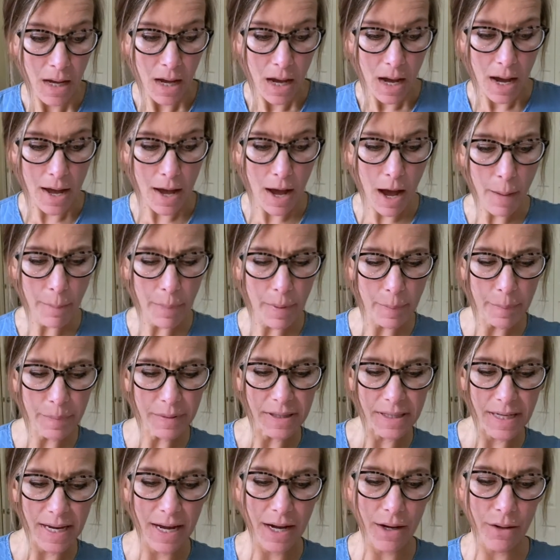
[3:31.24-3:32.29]
I hop up
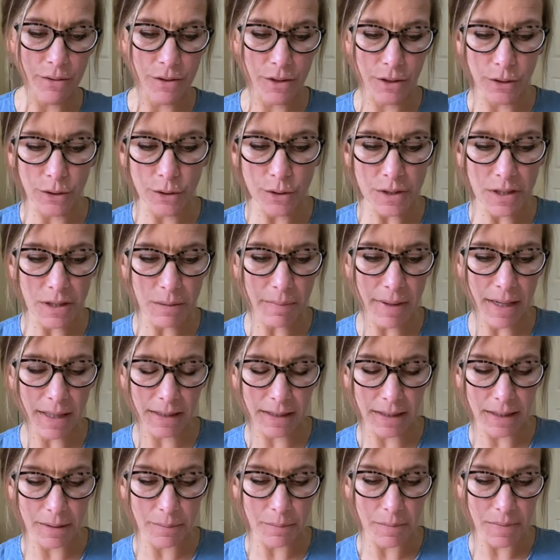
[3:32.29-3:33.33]
and down to loosen my
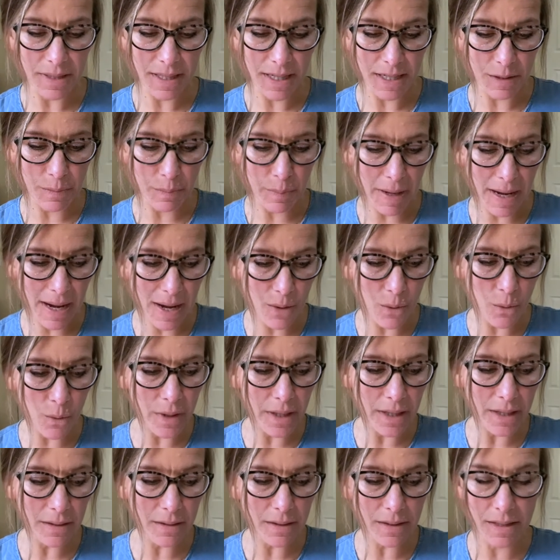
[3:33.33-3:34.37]
limbs as Bai
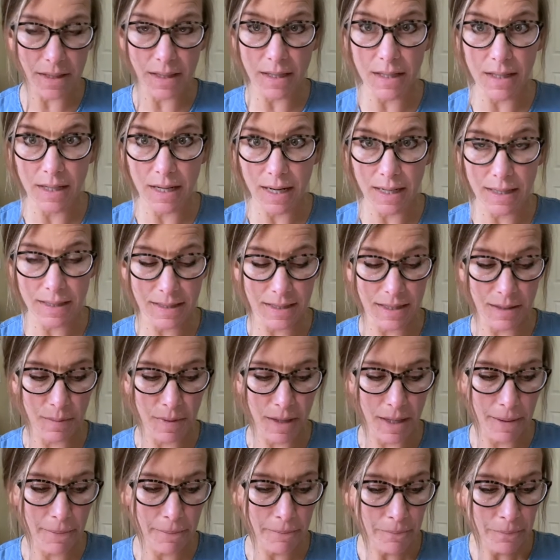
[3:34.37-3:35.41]
wheels in next to
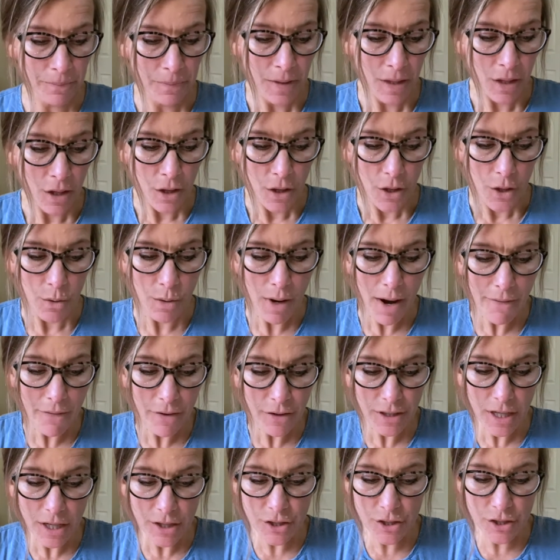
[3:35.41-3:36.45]
me. Whoever
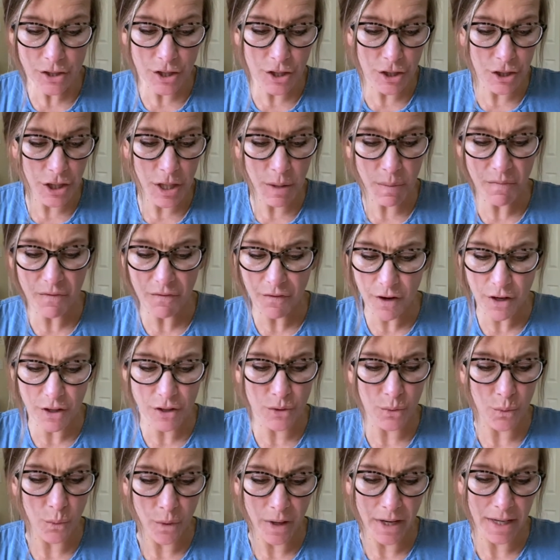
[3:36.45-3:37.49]
touches the Jeep
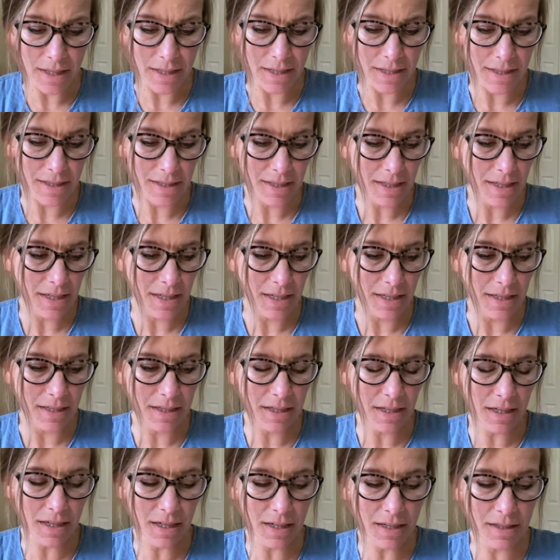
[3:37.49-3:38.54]
first wins. He
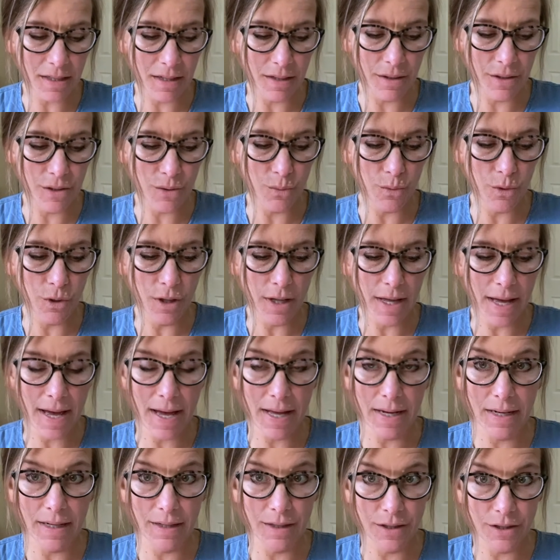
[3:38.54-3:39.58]
tugs on his wool
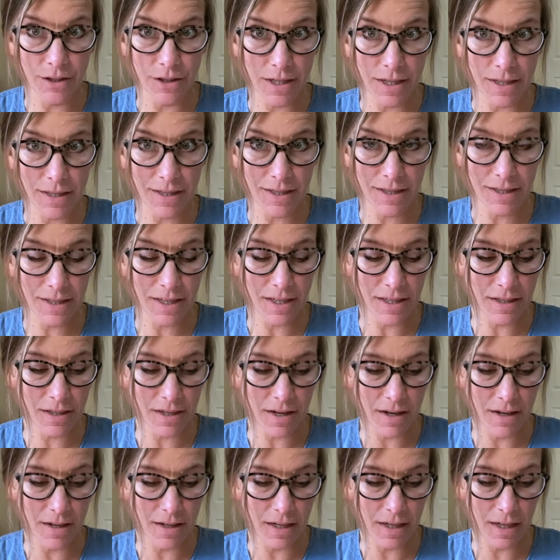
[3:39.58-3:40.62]
hat and adjusts his
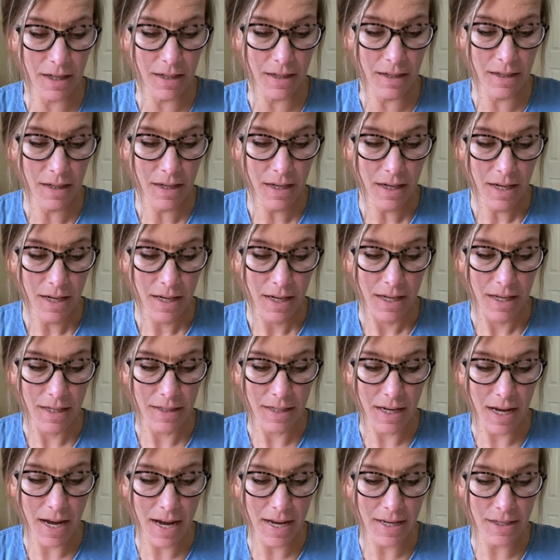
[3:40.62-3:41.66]
cardigan, his
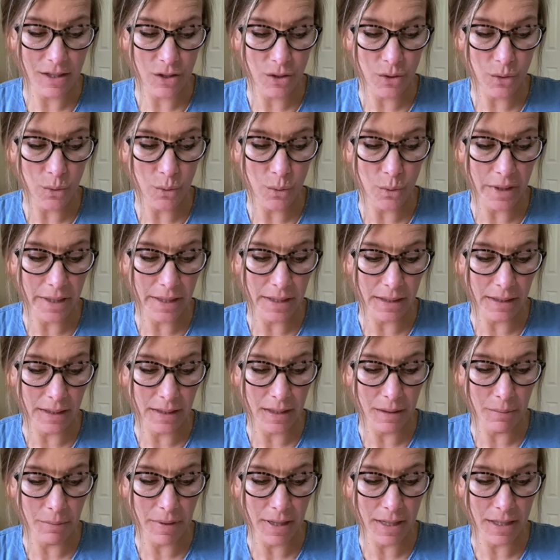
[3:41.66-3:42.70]
eyes twinkling
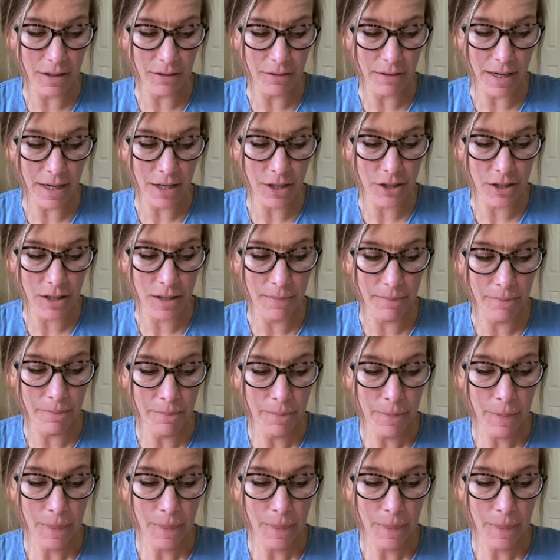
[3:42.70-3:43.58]
in my direction.